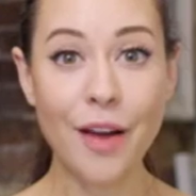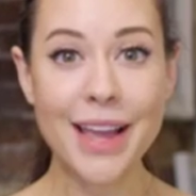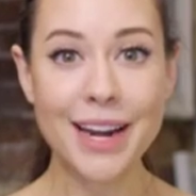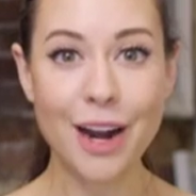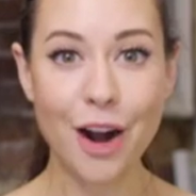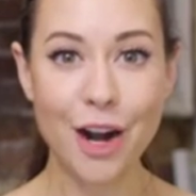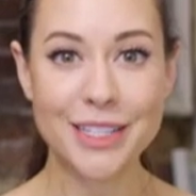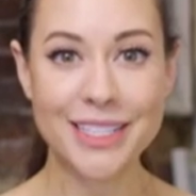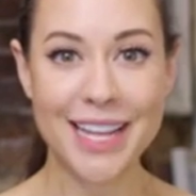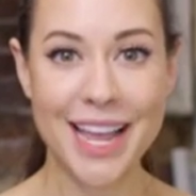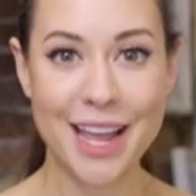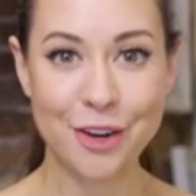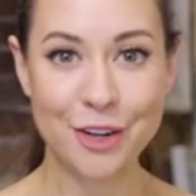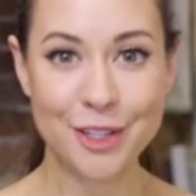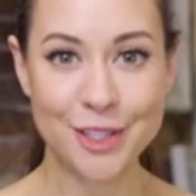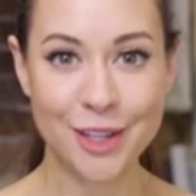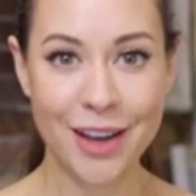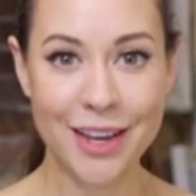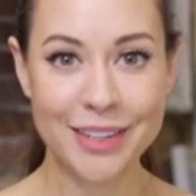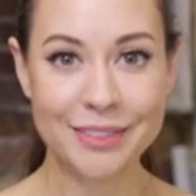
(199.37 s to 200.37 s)
All right, our
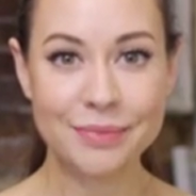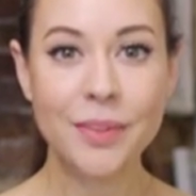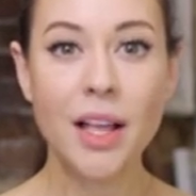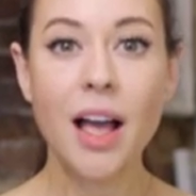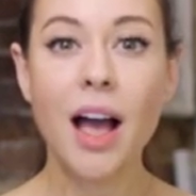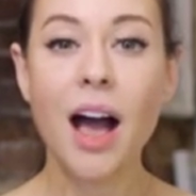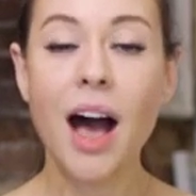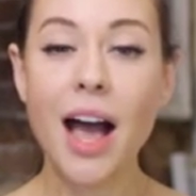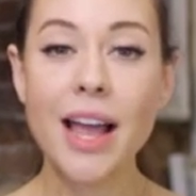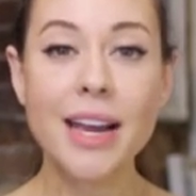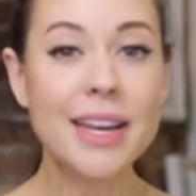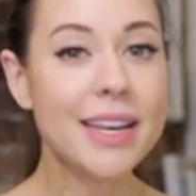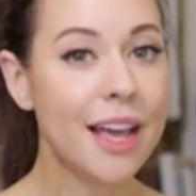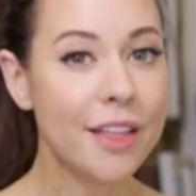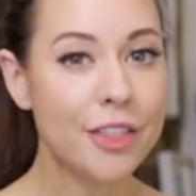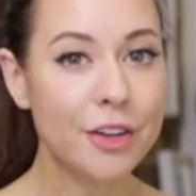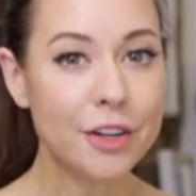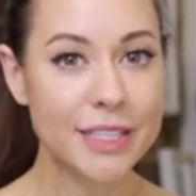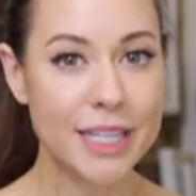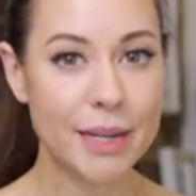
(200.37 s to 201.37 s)
tanner's on.
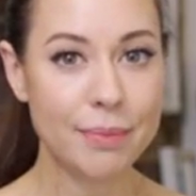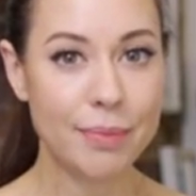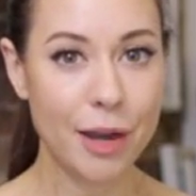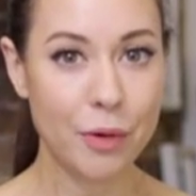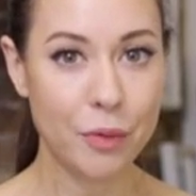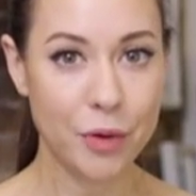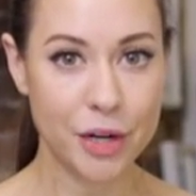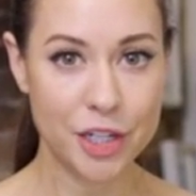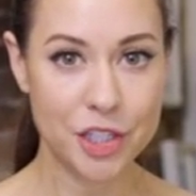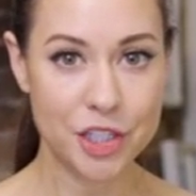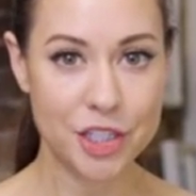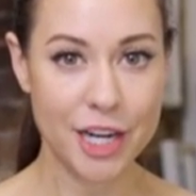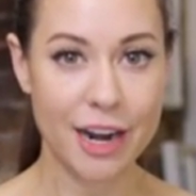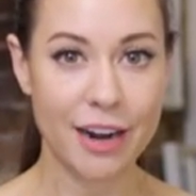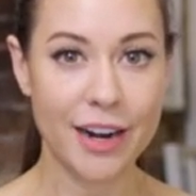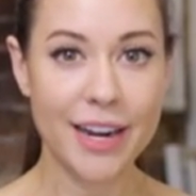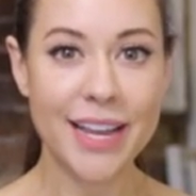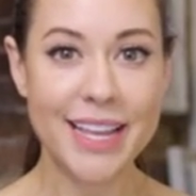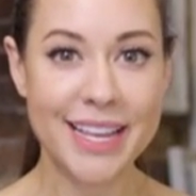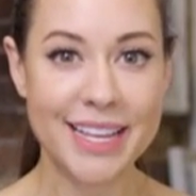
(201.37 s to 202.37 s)
Another tip I want to
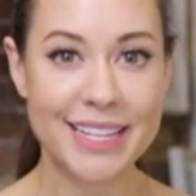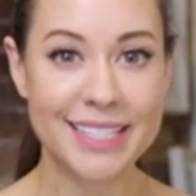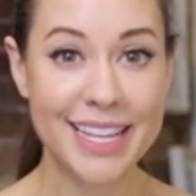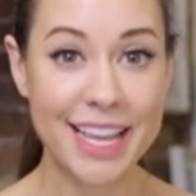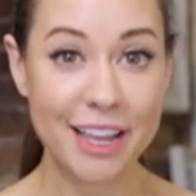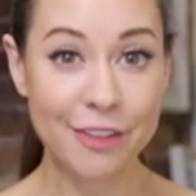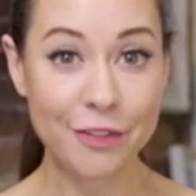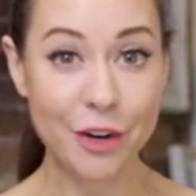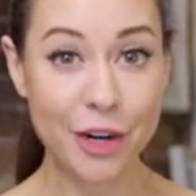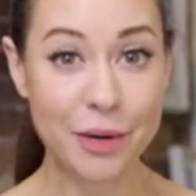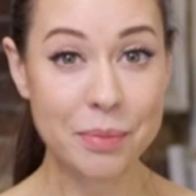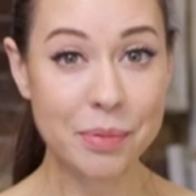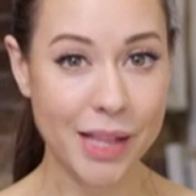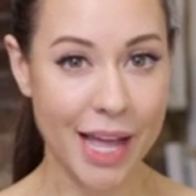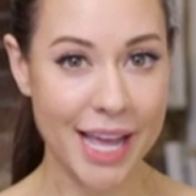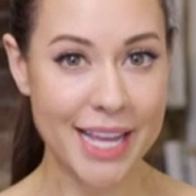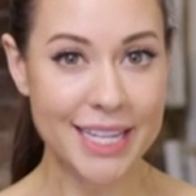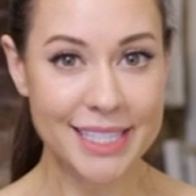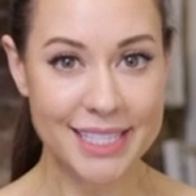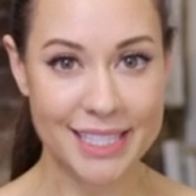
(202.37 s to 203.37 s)
share is if you're
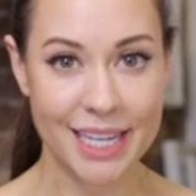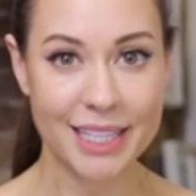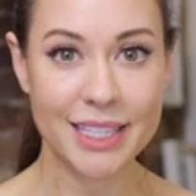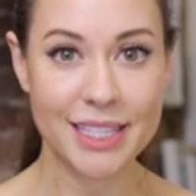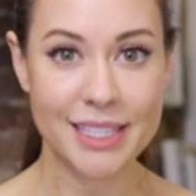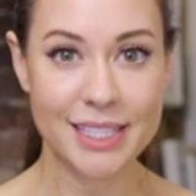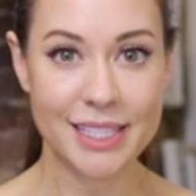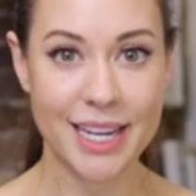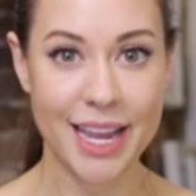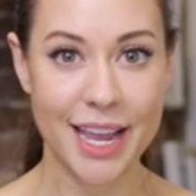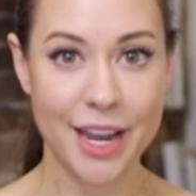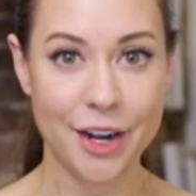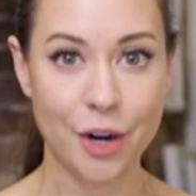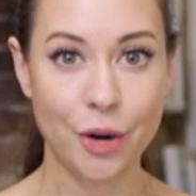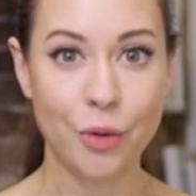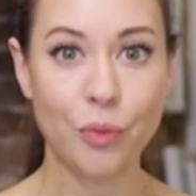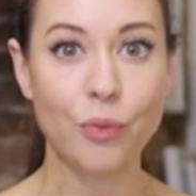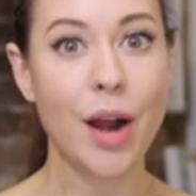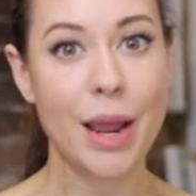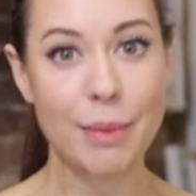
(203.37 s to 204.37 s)
applying sunless
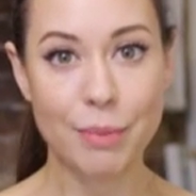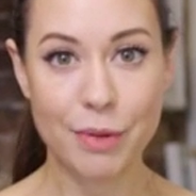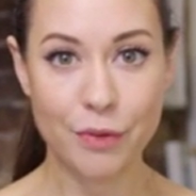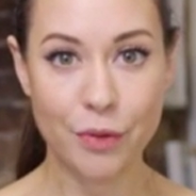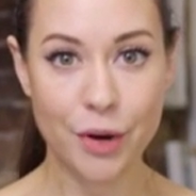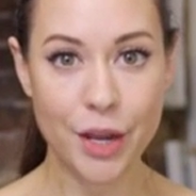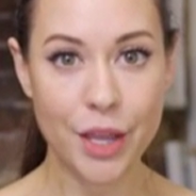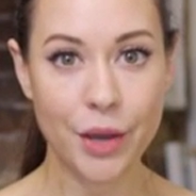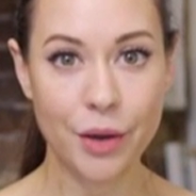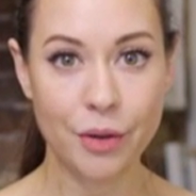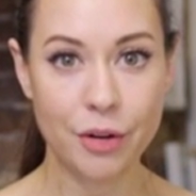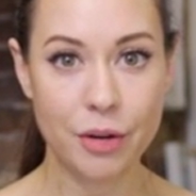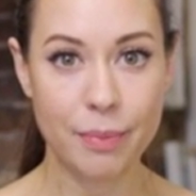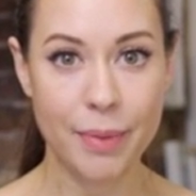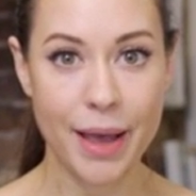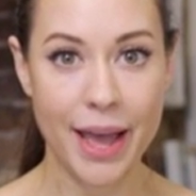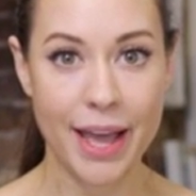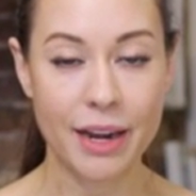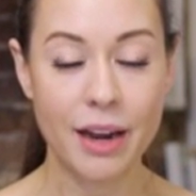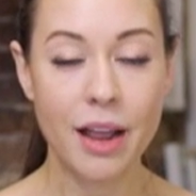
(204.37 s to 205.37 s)
tanner right before you go
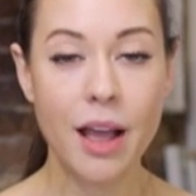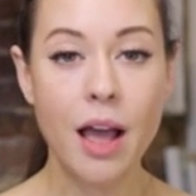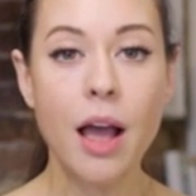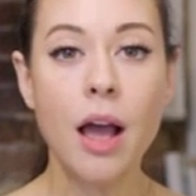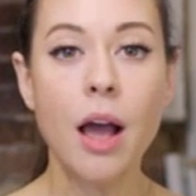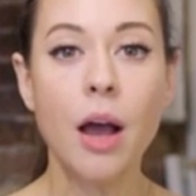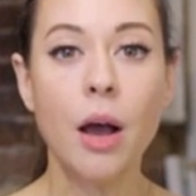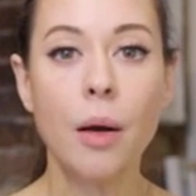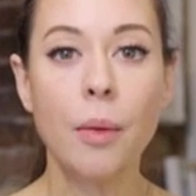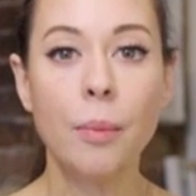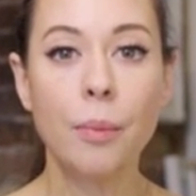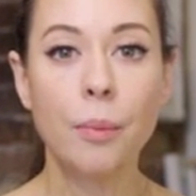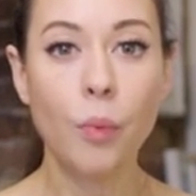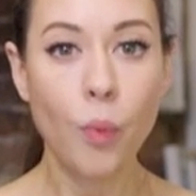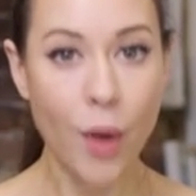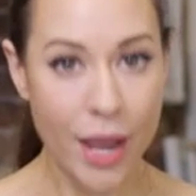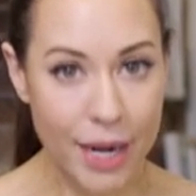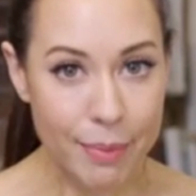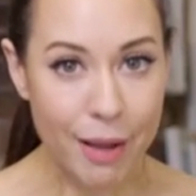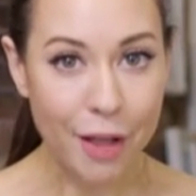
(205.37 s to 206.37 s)
to bed,
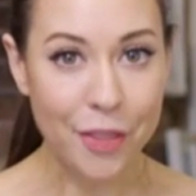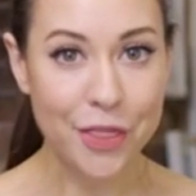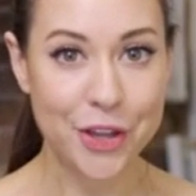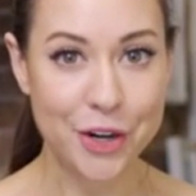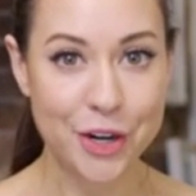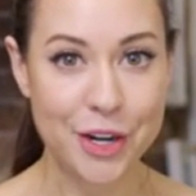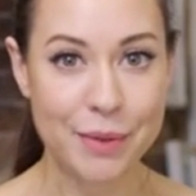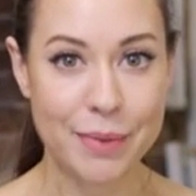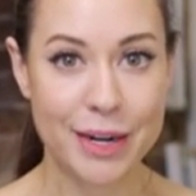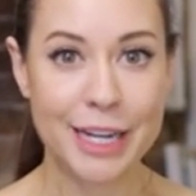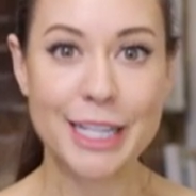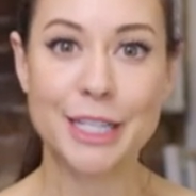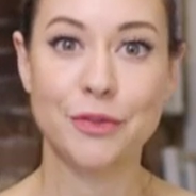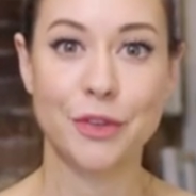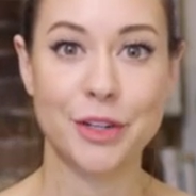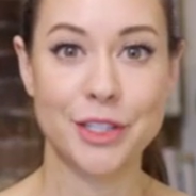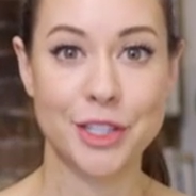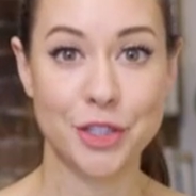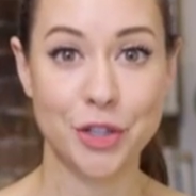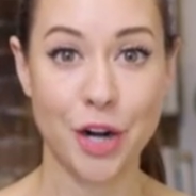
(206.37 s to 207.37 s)
wait about 30
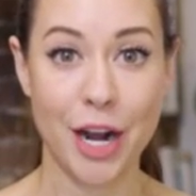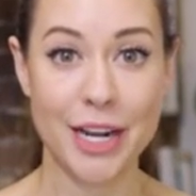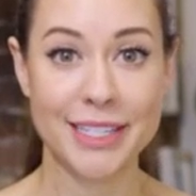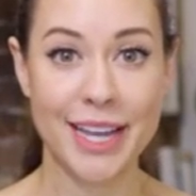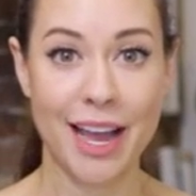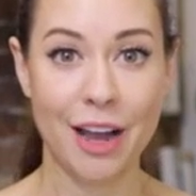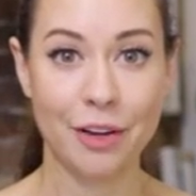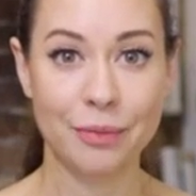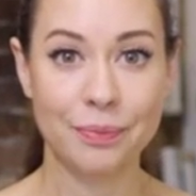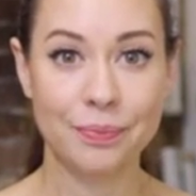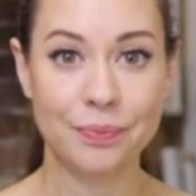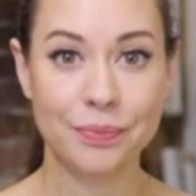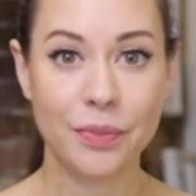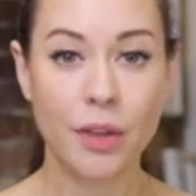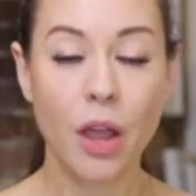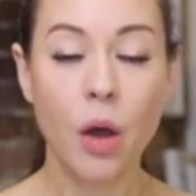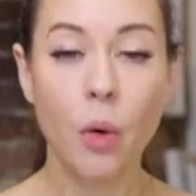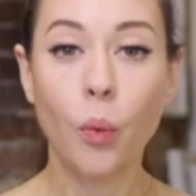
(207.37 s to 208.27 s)
minutes for it to dry down.